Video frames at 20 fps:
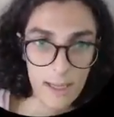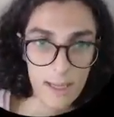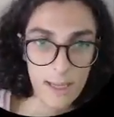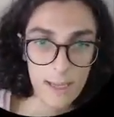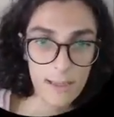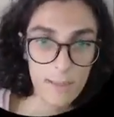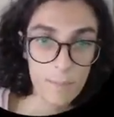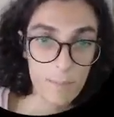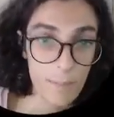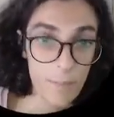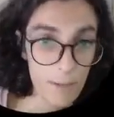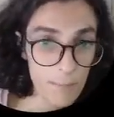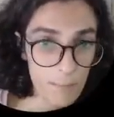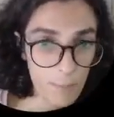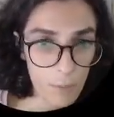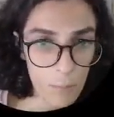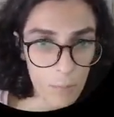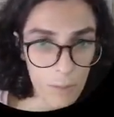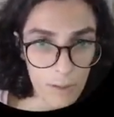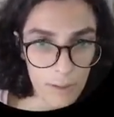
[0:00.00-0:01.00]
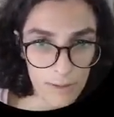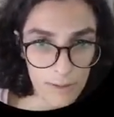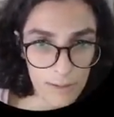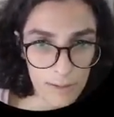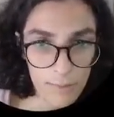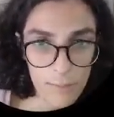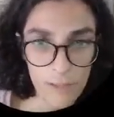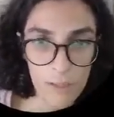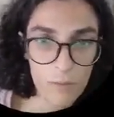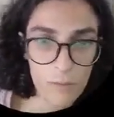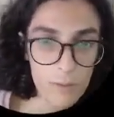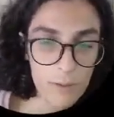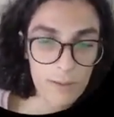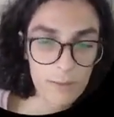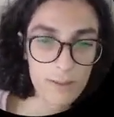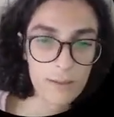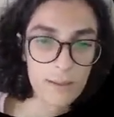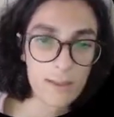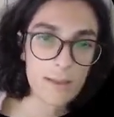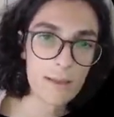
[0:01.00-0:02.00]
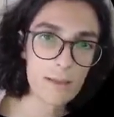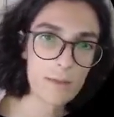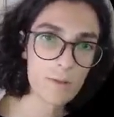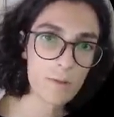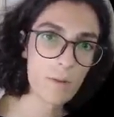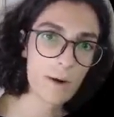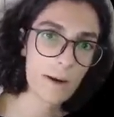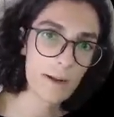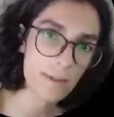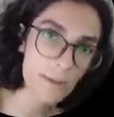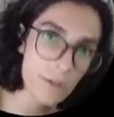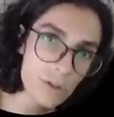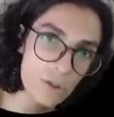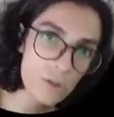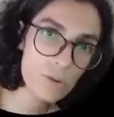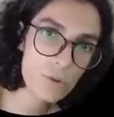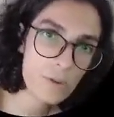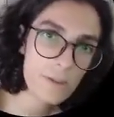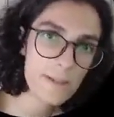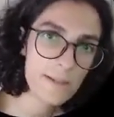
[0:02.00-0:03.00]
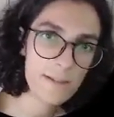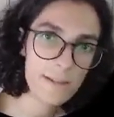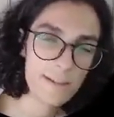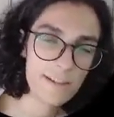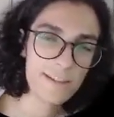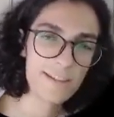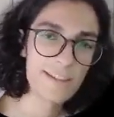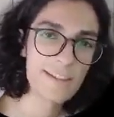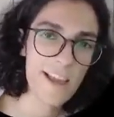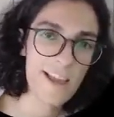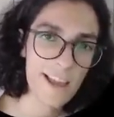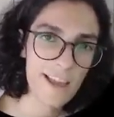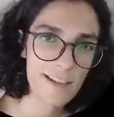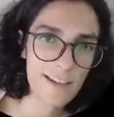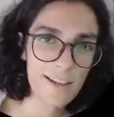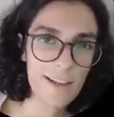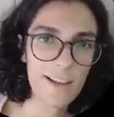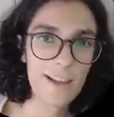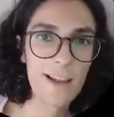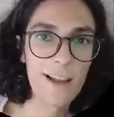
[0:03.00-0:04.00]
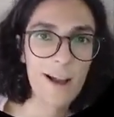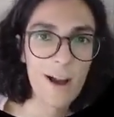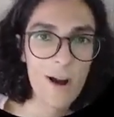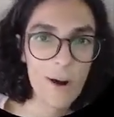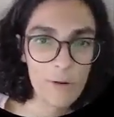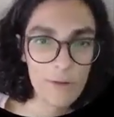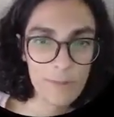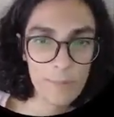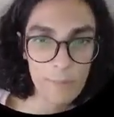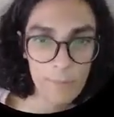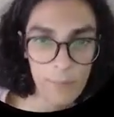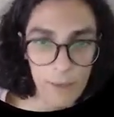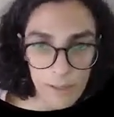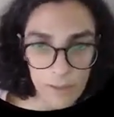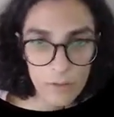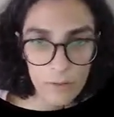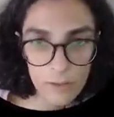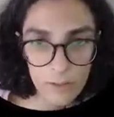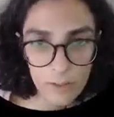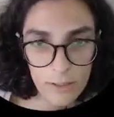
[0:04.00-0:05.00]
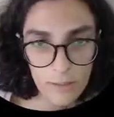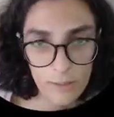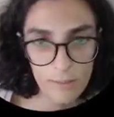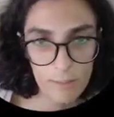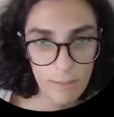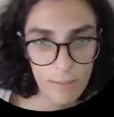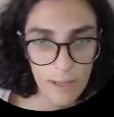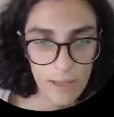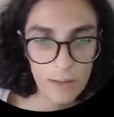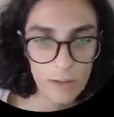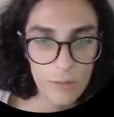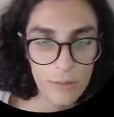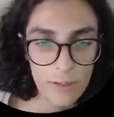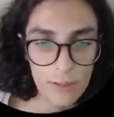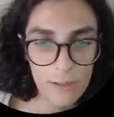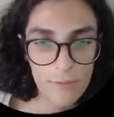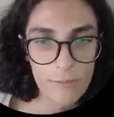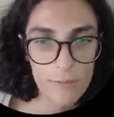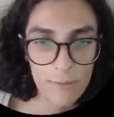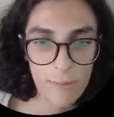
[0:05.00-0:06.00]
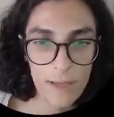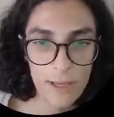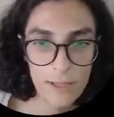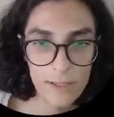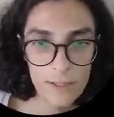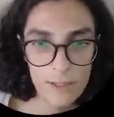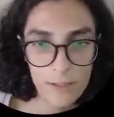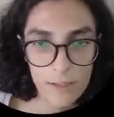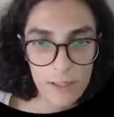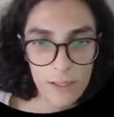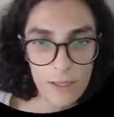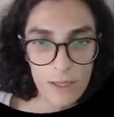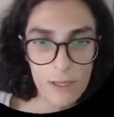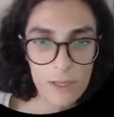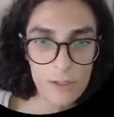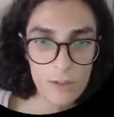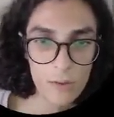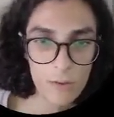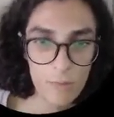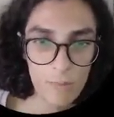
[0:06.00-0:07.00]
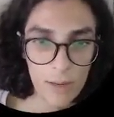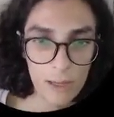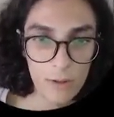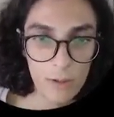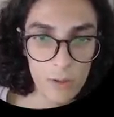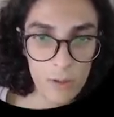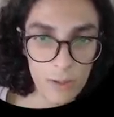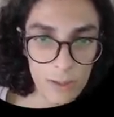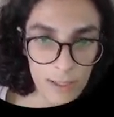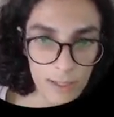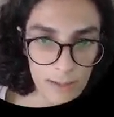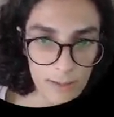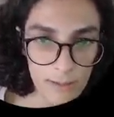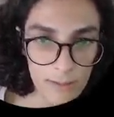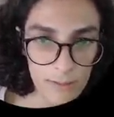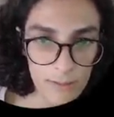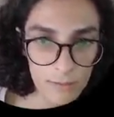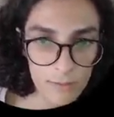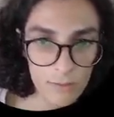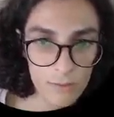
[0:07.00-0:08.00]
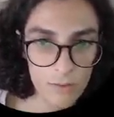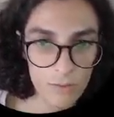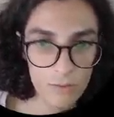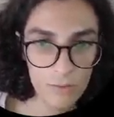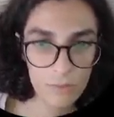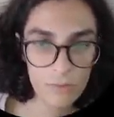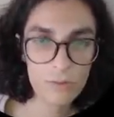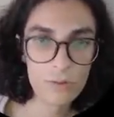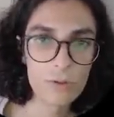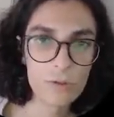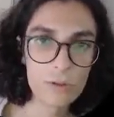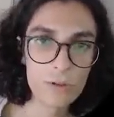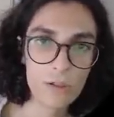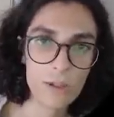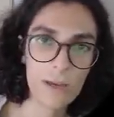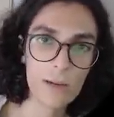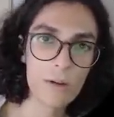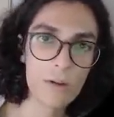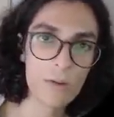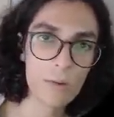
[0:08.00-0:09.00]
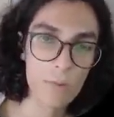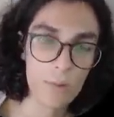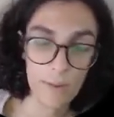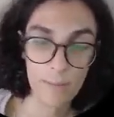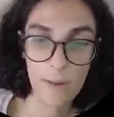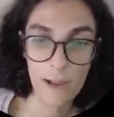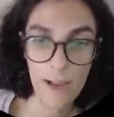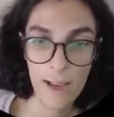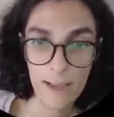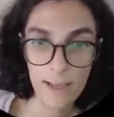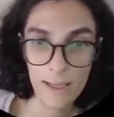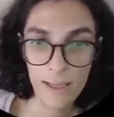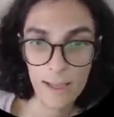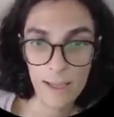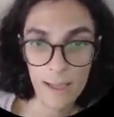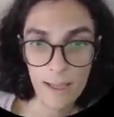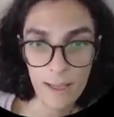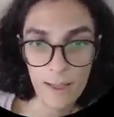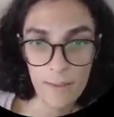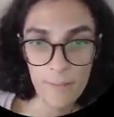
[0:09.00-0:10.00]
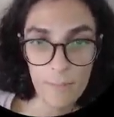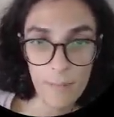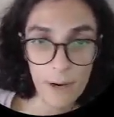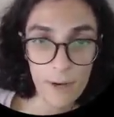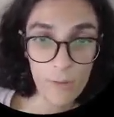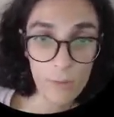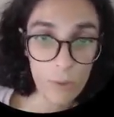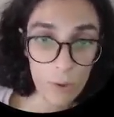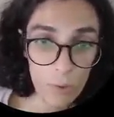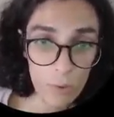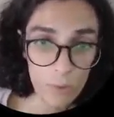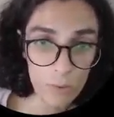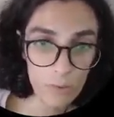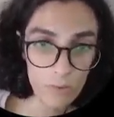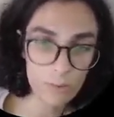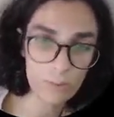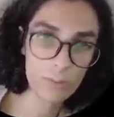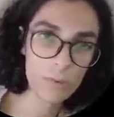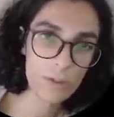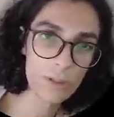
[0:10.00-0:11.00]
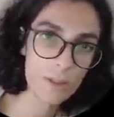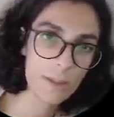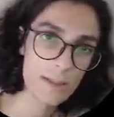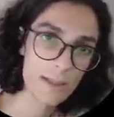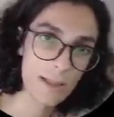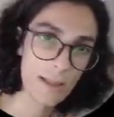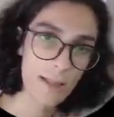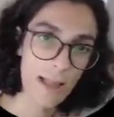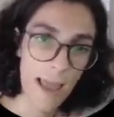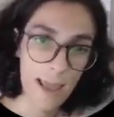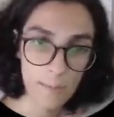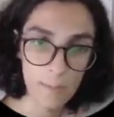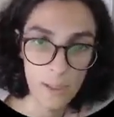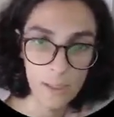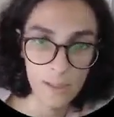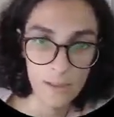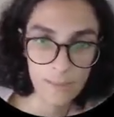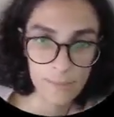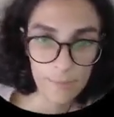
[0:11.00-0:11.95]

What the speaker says: The purple one, the middle one, is where the juice is had, all the payload information. So my login to check who am I, my role, which is an admin,